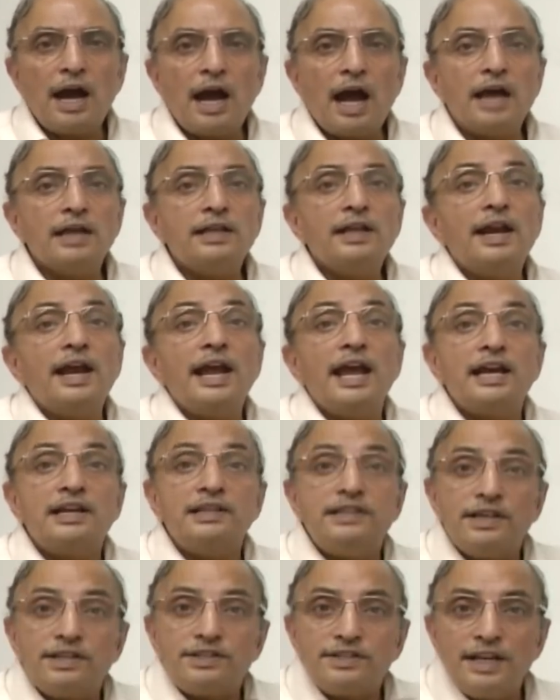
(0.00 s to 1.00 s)
either
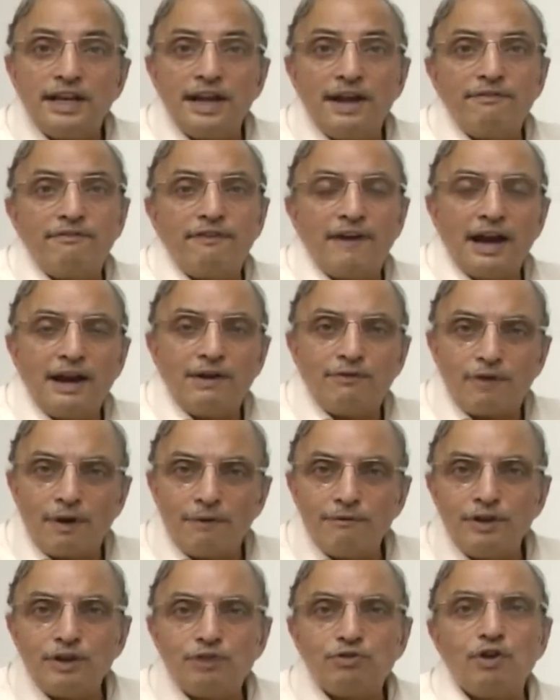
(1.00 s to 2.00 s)
exist in a file
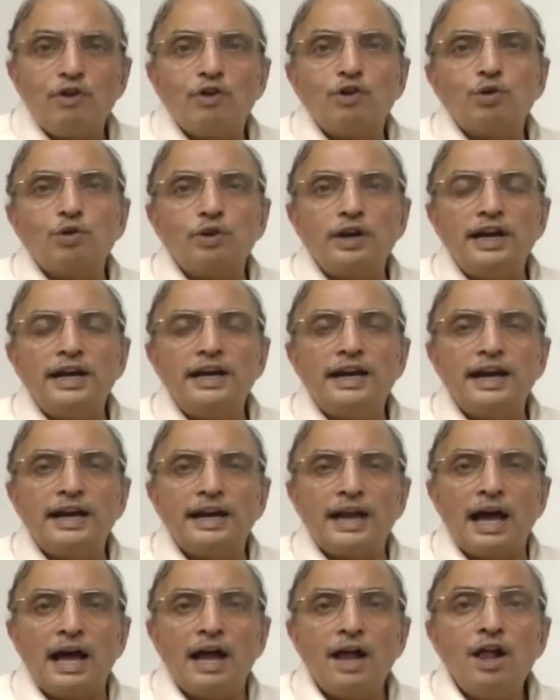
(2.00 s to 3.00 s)
from which we want to read
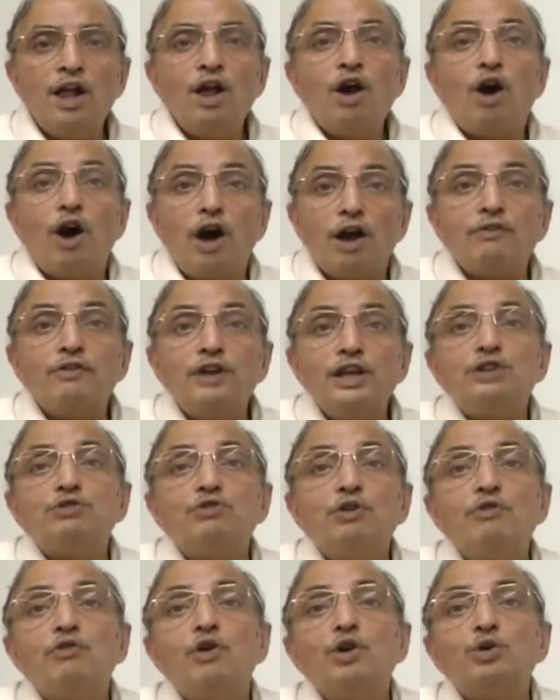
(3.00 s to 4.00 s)
data or which
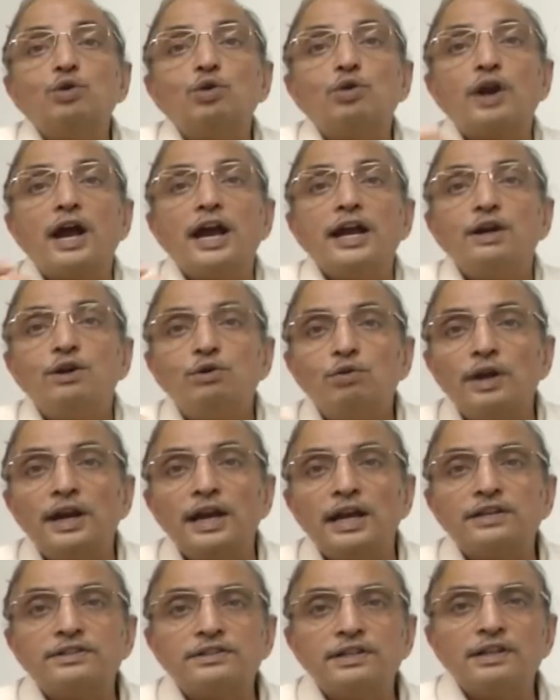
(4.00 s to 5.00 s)
we want to write to an
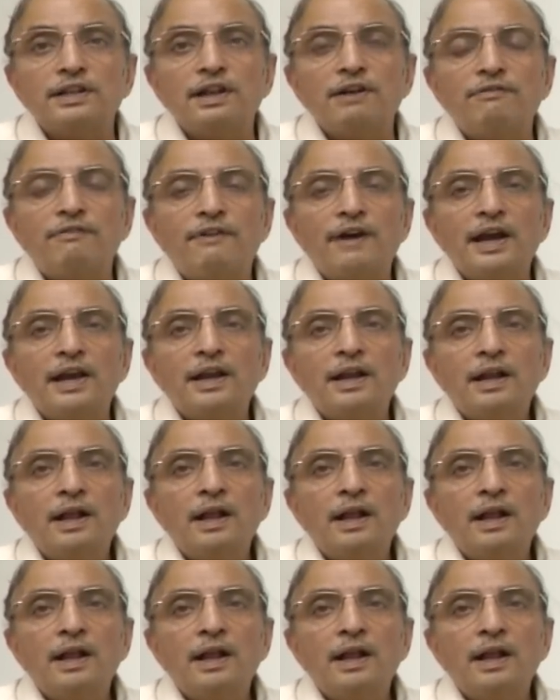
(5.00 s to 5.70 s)
external file.